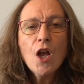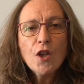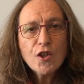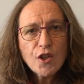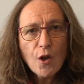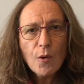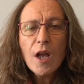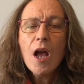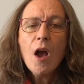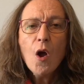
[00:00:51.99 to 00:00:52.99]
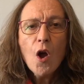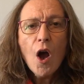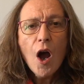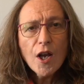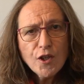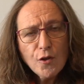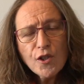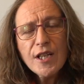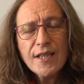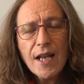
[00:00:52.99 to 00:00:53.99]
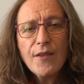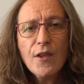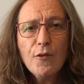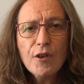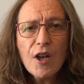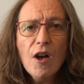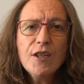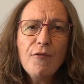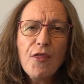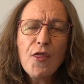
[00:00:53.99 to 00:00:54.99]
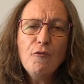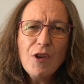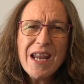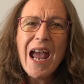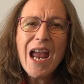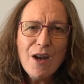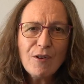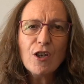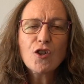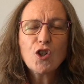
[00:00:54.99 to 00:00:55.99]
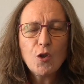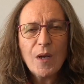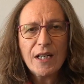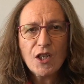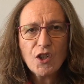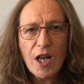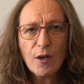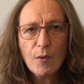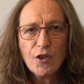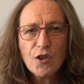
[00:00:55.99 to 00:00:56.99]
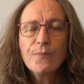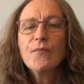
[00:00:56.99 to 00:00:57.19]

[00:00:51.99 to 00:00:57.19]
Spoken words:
So I usually say that there are kind of three areas to English language.